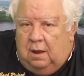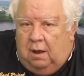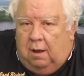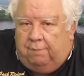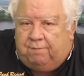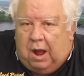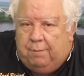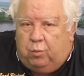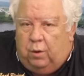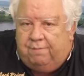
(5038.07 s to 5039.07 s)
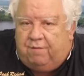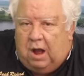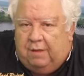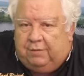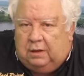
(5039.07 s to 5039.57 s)

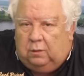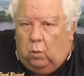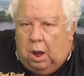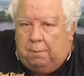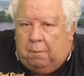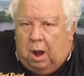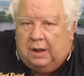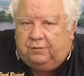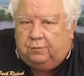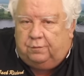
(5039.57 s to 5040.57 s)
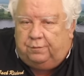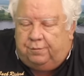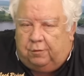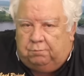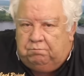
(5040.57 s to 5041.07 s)
5.5 kilowatt modules
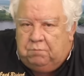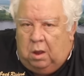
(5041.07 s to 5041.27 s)
for